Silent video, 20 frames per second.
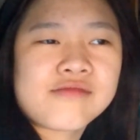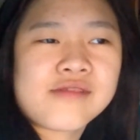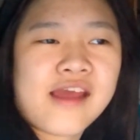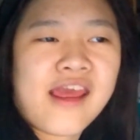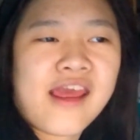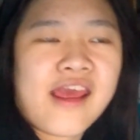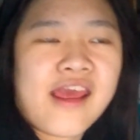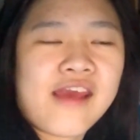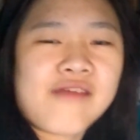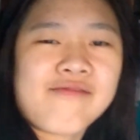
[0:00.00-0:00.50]
I
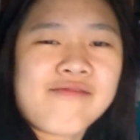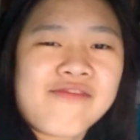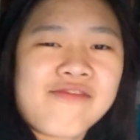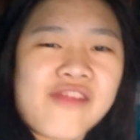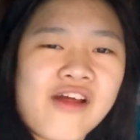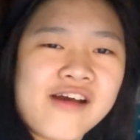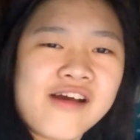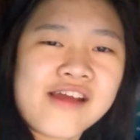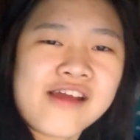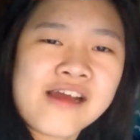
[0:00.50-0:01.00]
can't
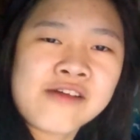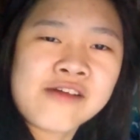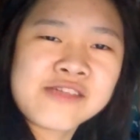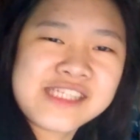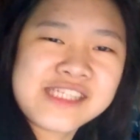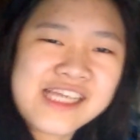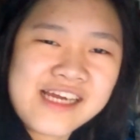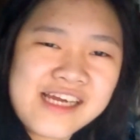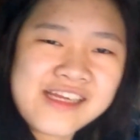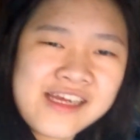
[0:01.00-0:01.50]
vlog
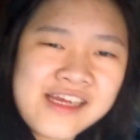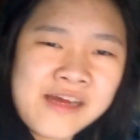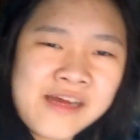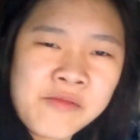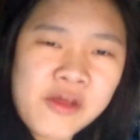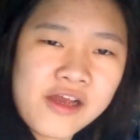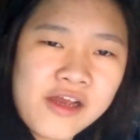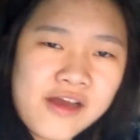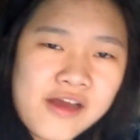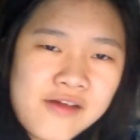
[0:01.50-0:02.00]
outside yet. I'm
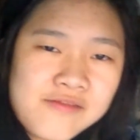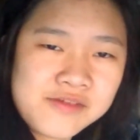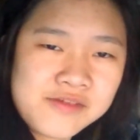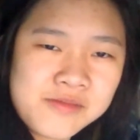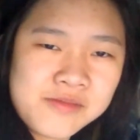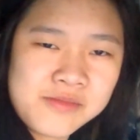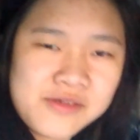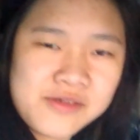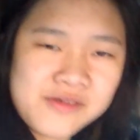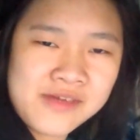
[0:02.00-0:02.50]
not
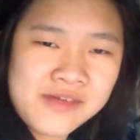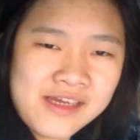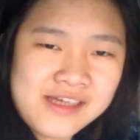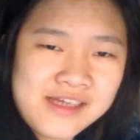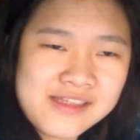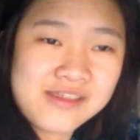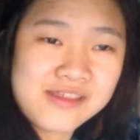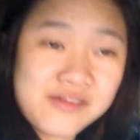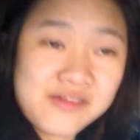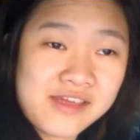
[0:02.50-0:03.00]
comfortable
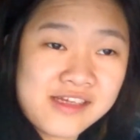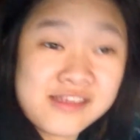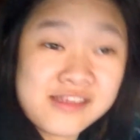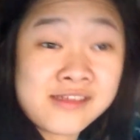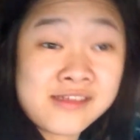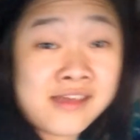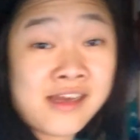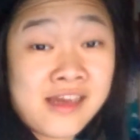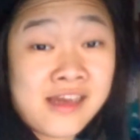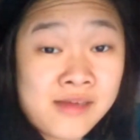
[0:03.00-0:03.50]
yet, so that's
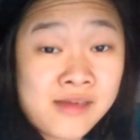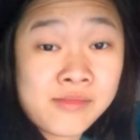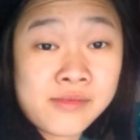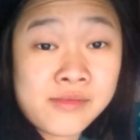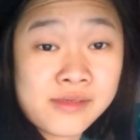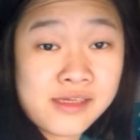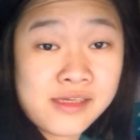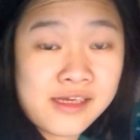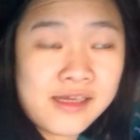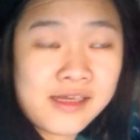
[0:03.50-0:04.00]
not
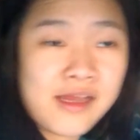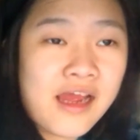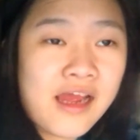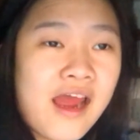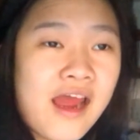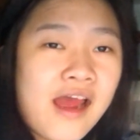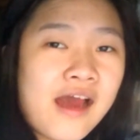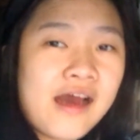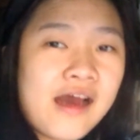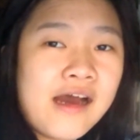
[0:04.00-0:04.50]
happening.
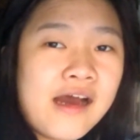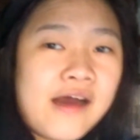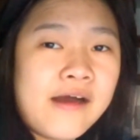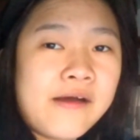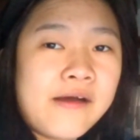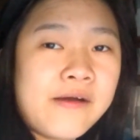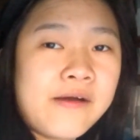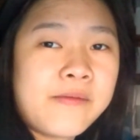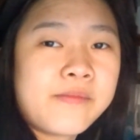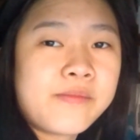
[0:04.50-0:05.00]

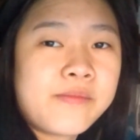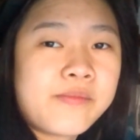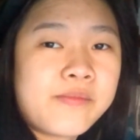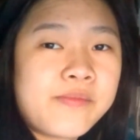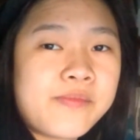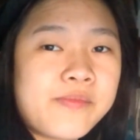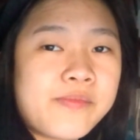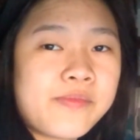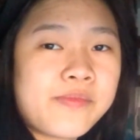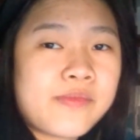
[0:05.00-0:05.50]
Um,
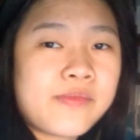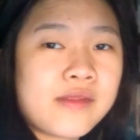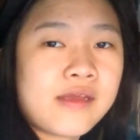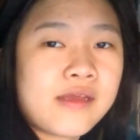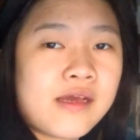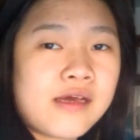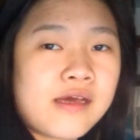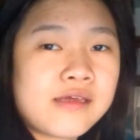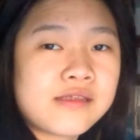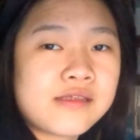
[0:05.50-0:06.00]

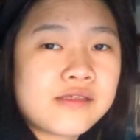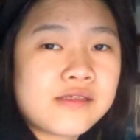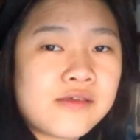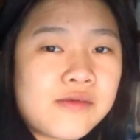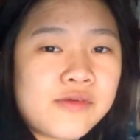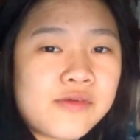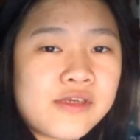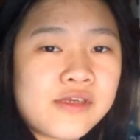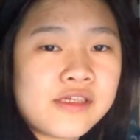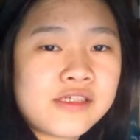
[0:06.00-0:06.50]
yeah, so I'm
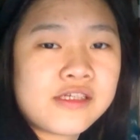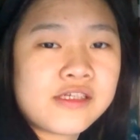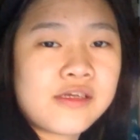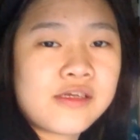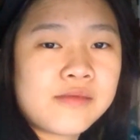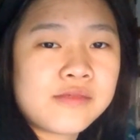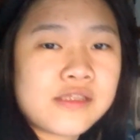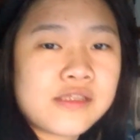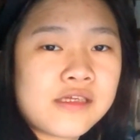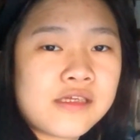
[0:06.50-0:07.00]
pretty sure
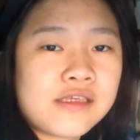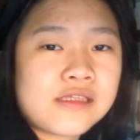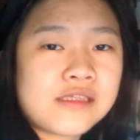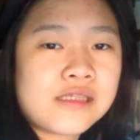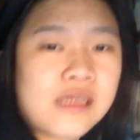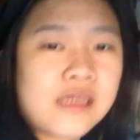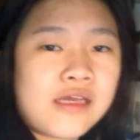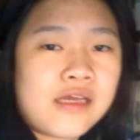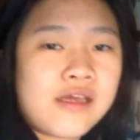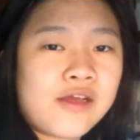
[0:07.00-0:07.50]
I'm just gonna
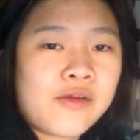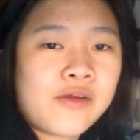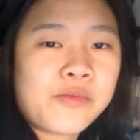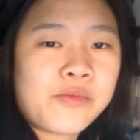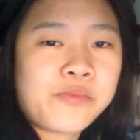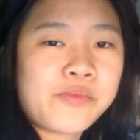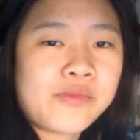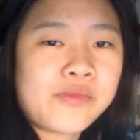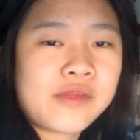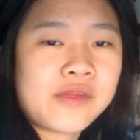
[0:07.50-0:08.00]
stay here
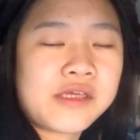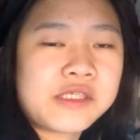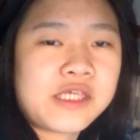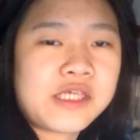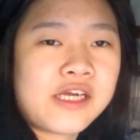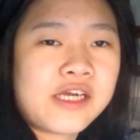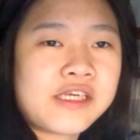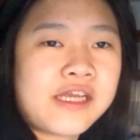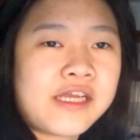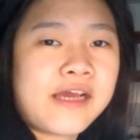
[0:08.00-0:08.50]
the
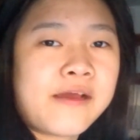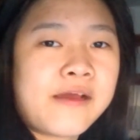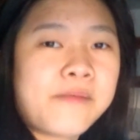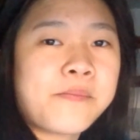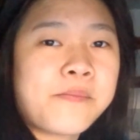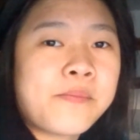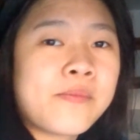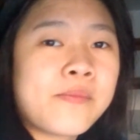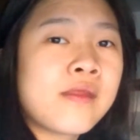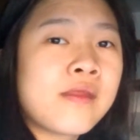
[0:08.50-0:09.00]
entire day
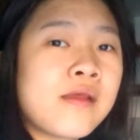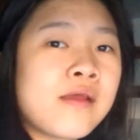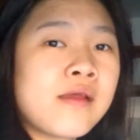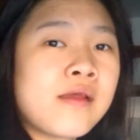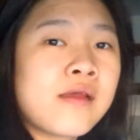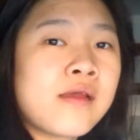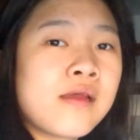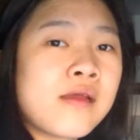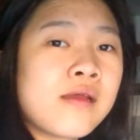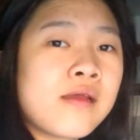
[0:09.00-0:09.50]

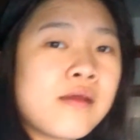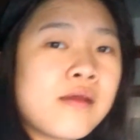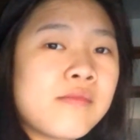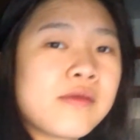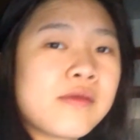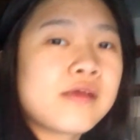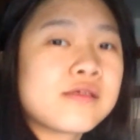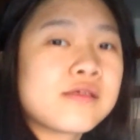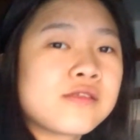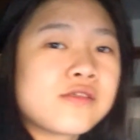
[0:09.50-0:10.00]

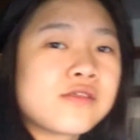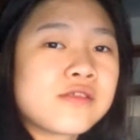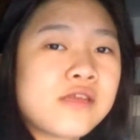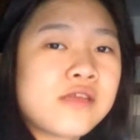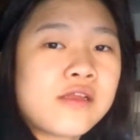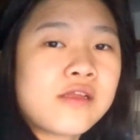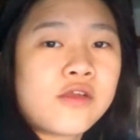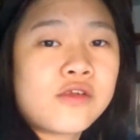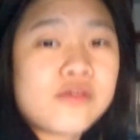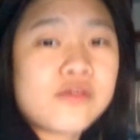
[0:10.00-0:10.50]
because there's
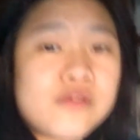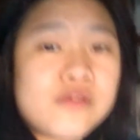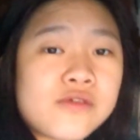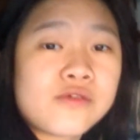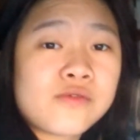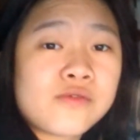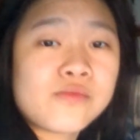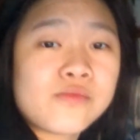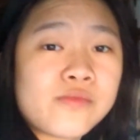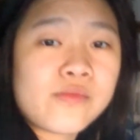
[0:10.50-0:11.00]
nothing to
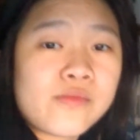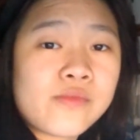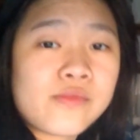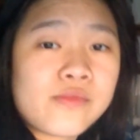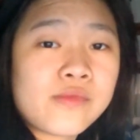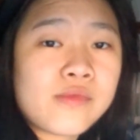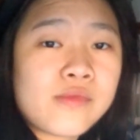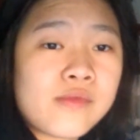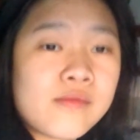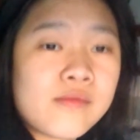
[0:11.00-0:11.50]
do
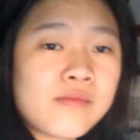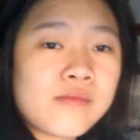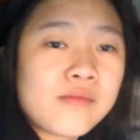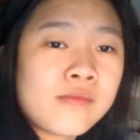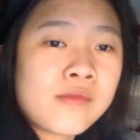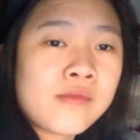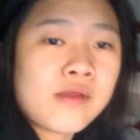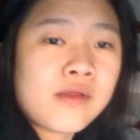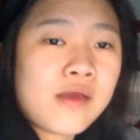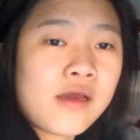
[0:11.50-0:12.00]

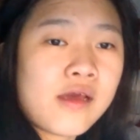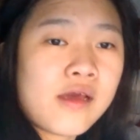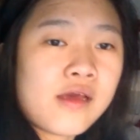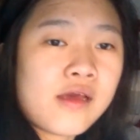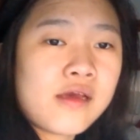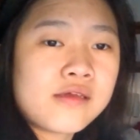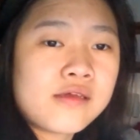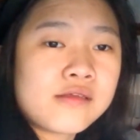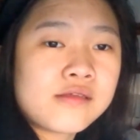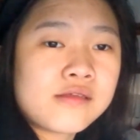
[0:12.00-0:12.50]

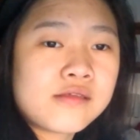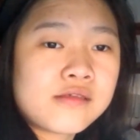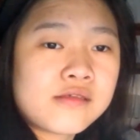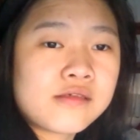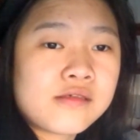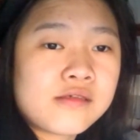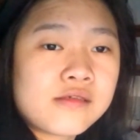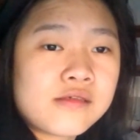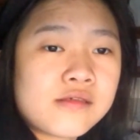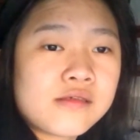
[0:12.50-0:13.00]
and
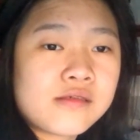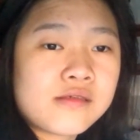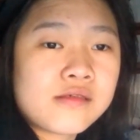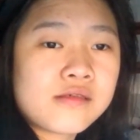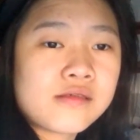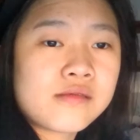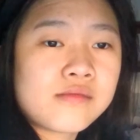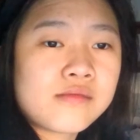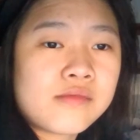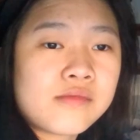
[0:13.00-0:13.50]

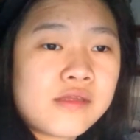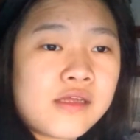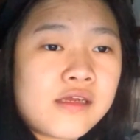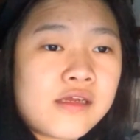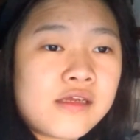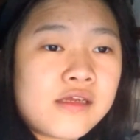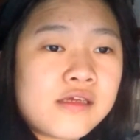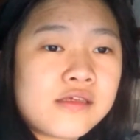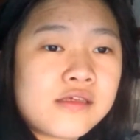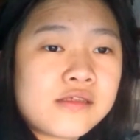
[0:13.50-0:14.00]
the
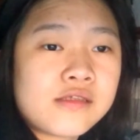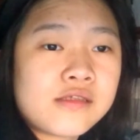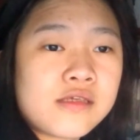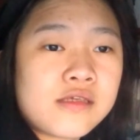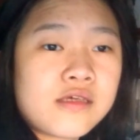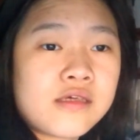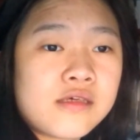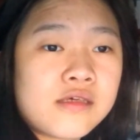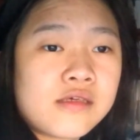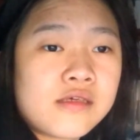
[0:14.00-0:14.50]
ladies
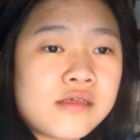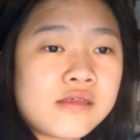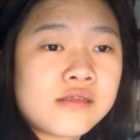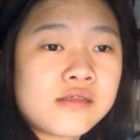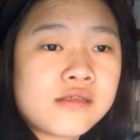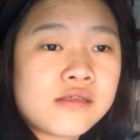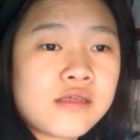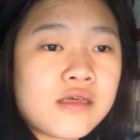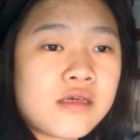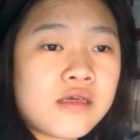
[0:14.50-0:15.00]

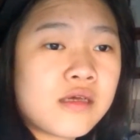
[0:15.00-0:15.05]
is